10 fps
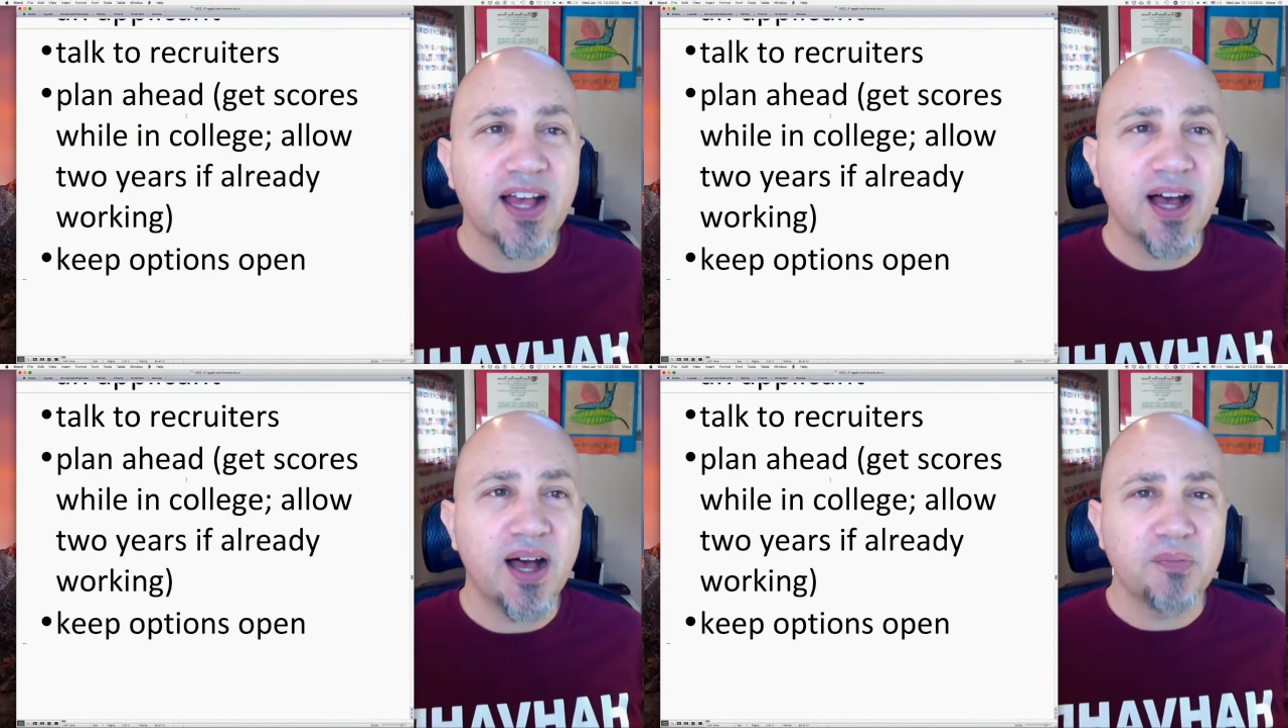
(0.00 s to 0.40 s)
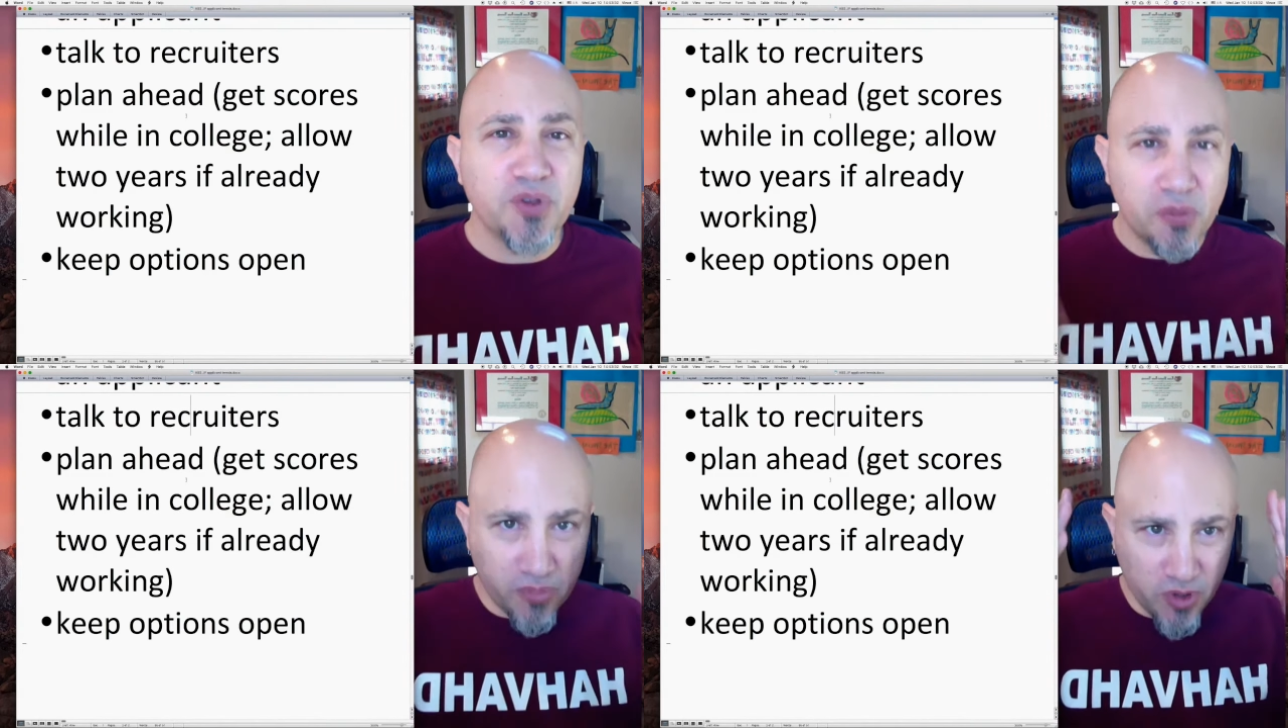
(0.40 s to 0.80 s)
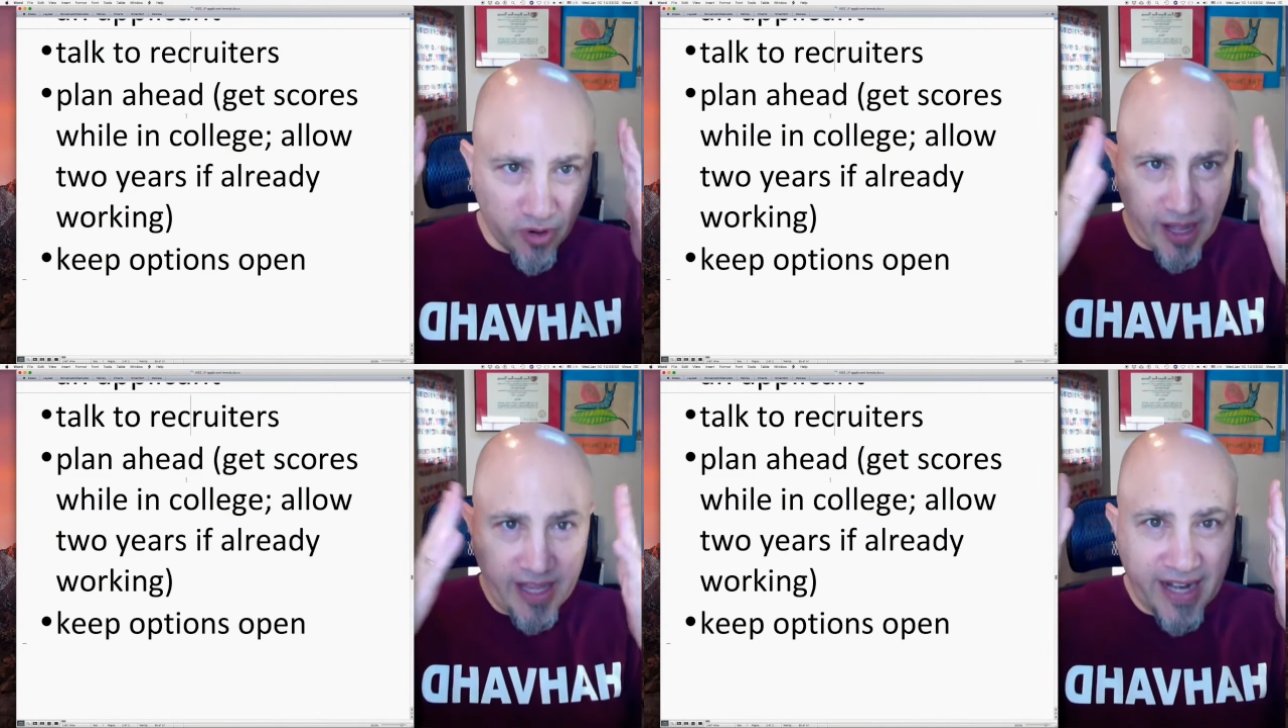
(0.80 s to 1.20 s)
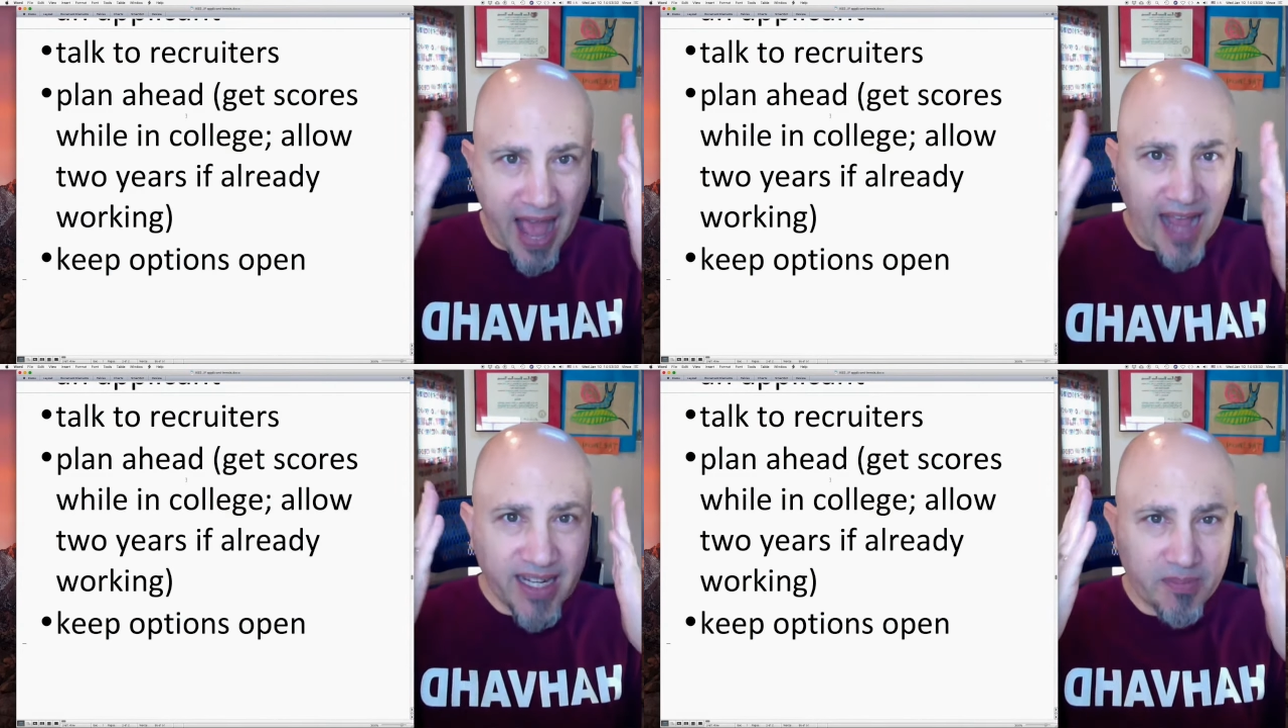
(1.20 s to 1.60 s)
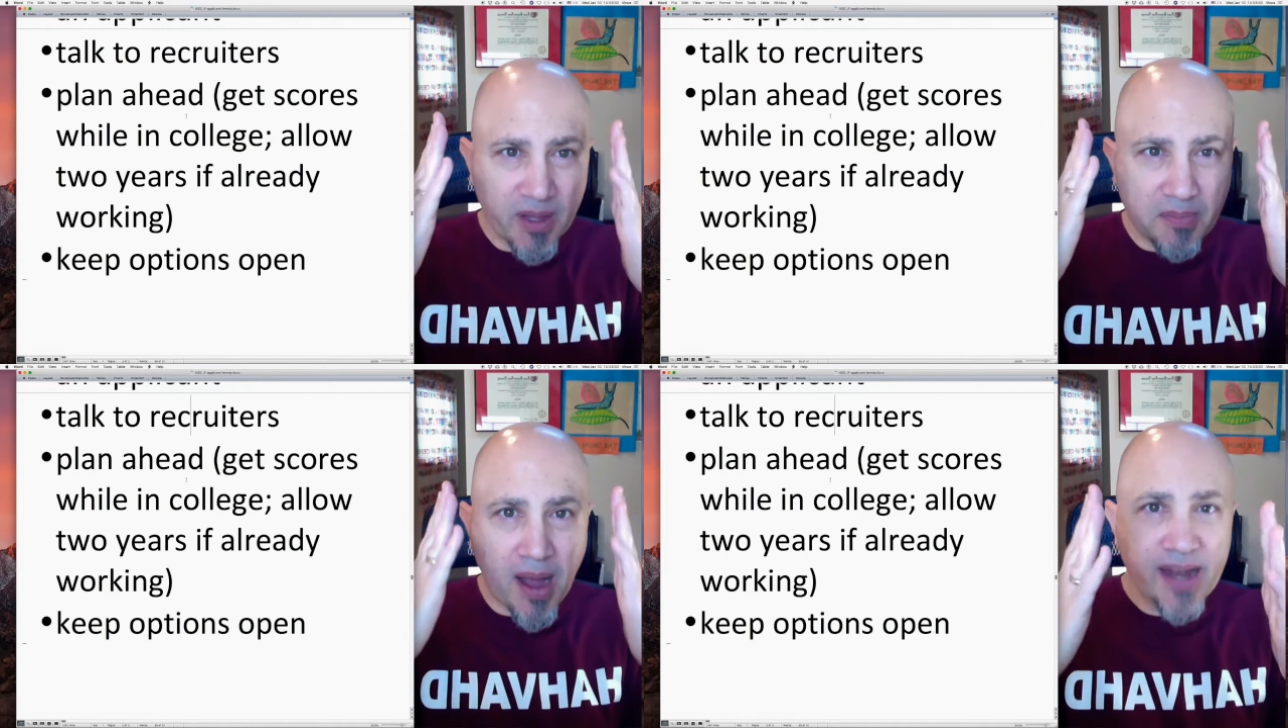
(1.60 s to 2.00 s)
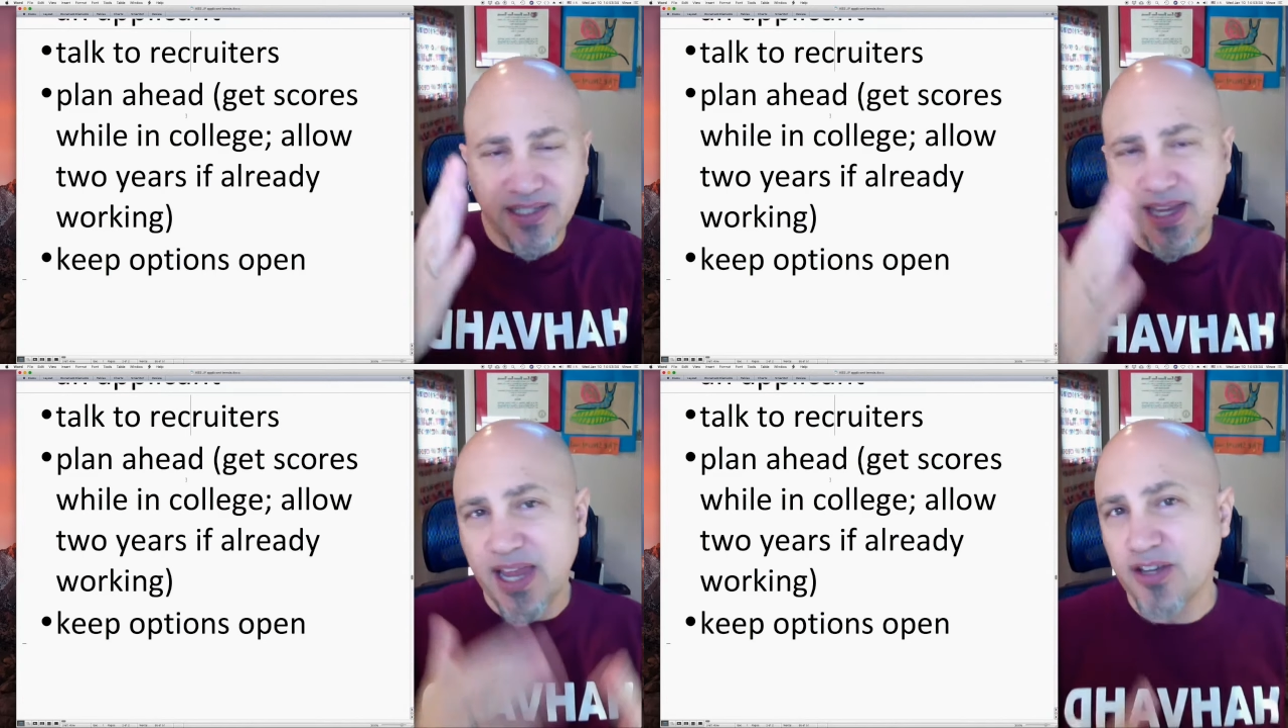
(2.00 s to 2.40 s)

Um, you're you're in an academic mindset.